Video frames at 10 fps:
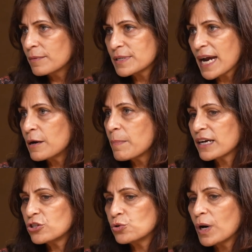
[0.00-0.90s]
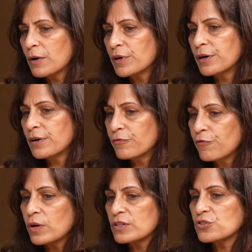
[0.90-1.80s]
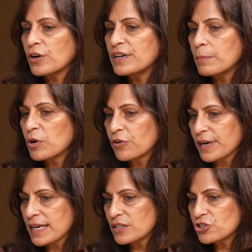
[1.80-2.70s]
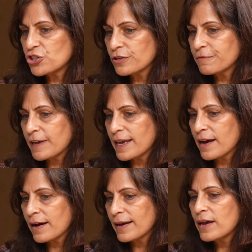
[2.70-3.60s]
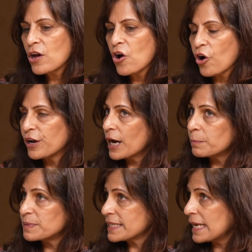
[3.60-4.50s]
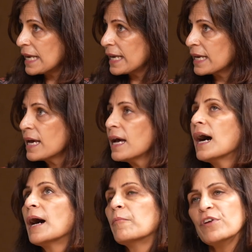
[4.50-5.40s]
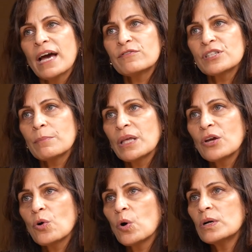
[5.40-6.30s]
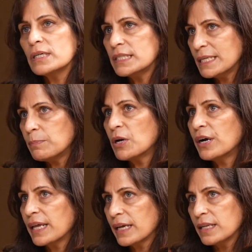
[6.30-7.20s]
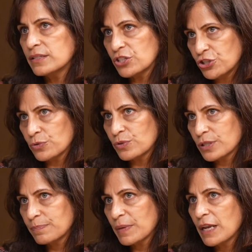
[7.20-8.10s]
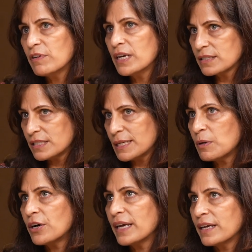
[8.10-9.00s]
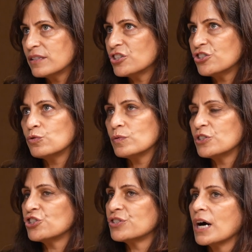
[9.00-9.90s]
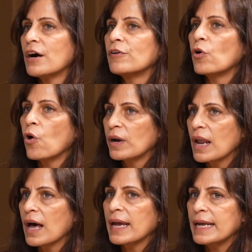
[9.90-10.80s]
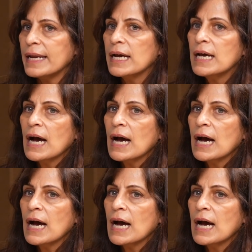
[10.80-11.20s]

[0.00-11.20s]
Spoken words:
tied back to our focus on democratization of AI, on upskilling. We have something called a Deep Learning Institute, NVIDIA's Deep Learning Institute, which is our online